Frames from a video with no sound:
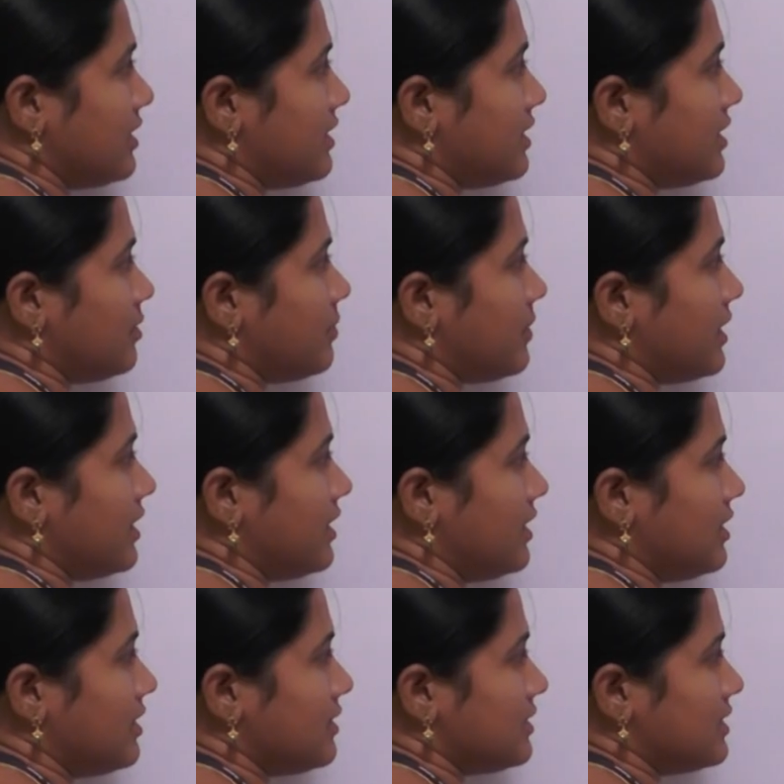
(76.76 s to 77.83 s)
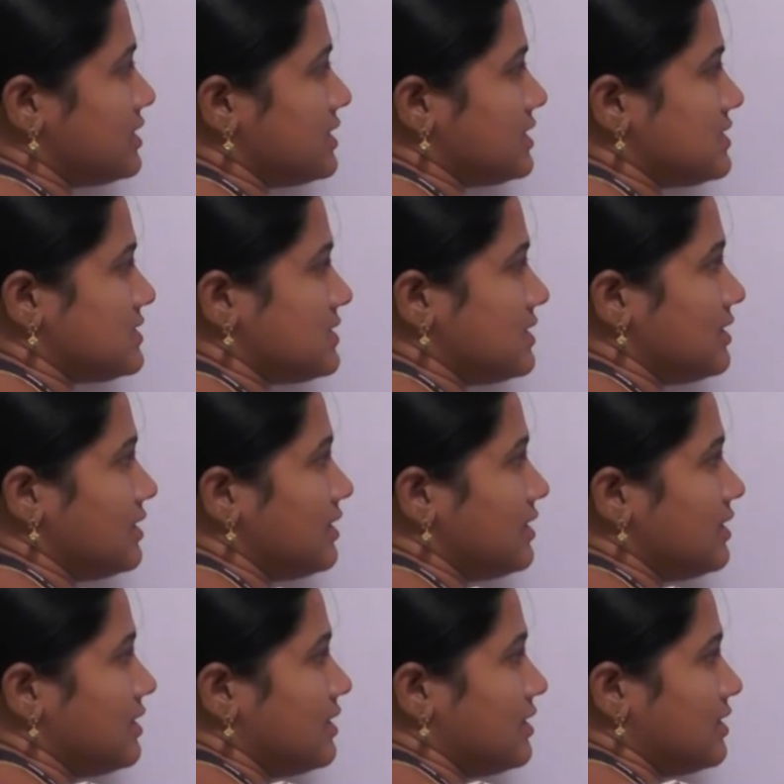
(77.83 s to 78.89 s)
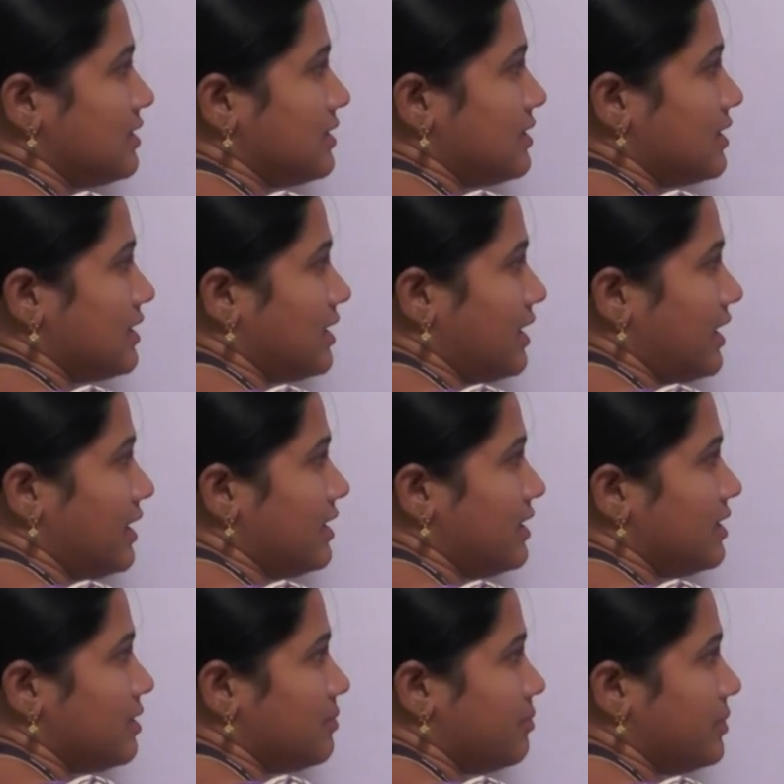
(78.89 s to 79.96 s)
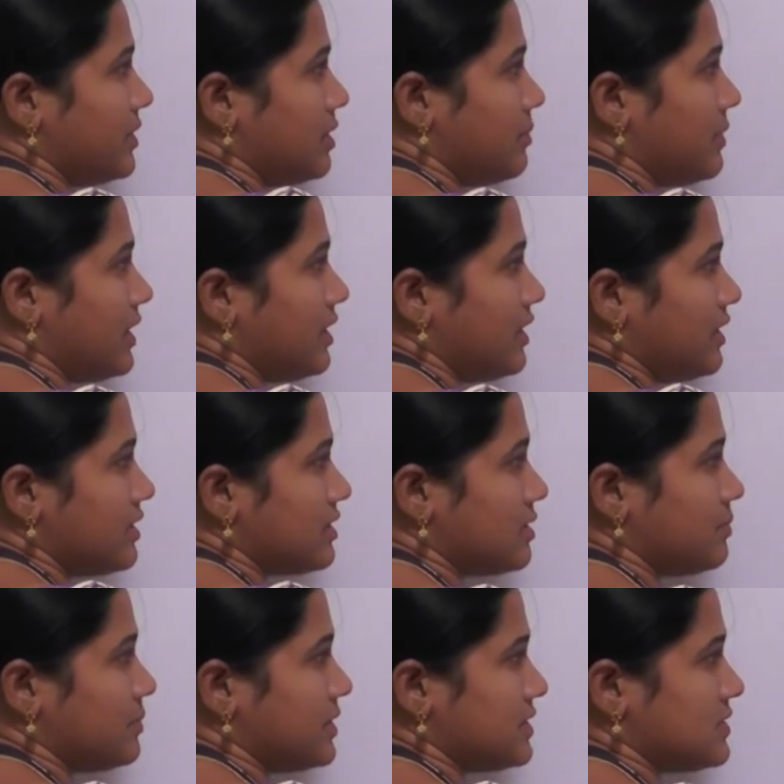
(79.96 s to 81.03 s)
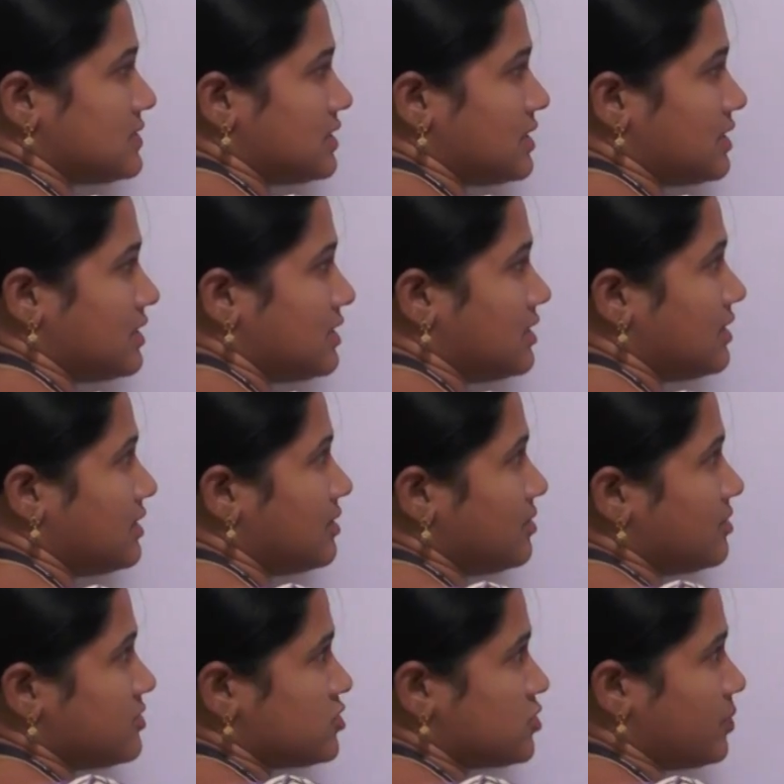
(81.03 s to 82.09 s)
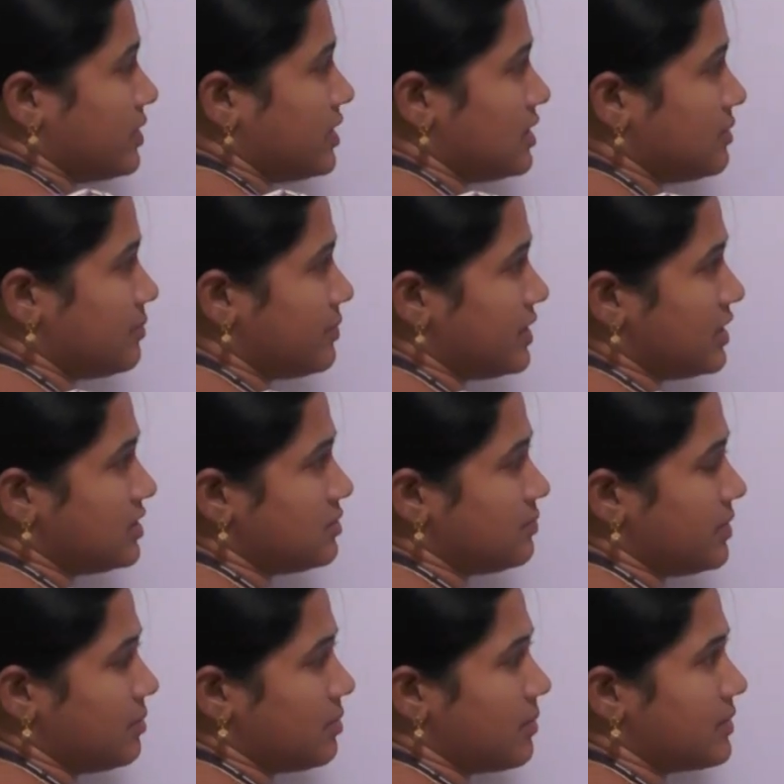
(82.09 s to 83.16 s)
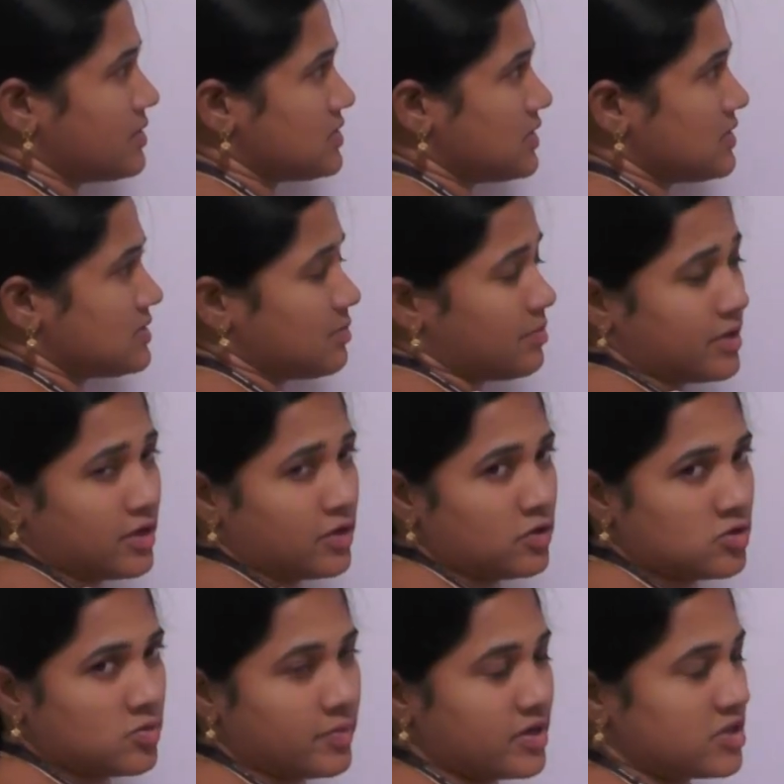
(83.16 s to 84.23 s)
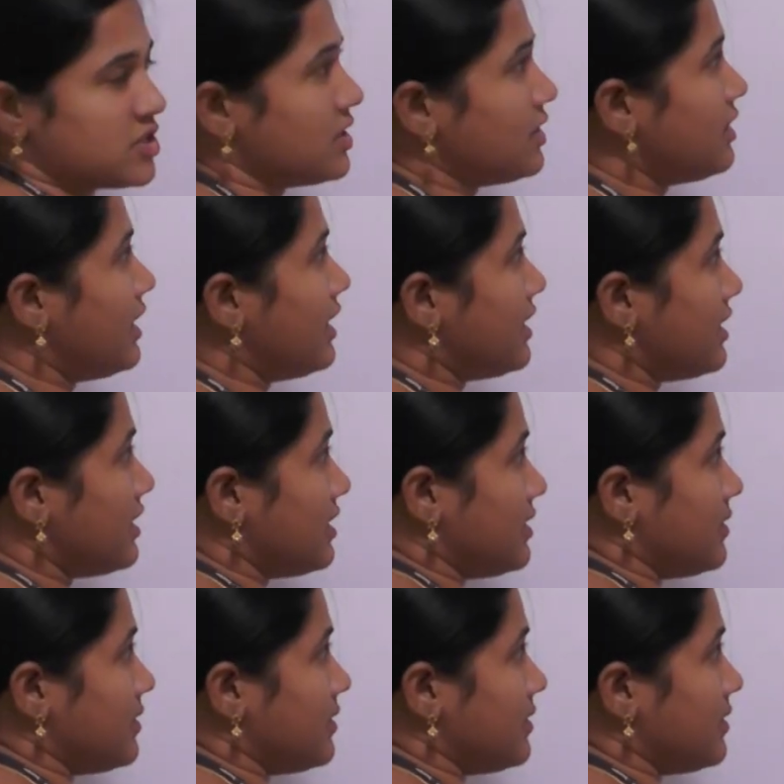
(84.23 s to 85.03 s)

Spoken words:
T by the Tc and P by the Pc. So P by Pc is the produced pressure and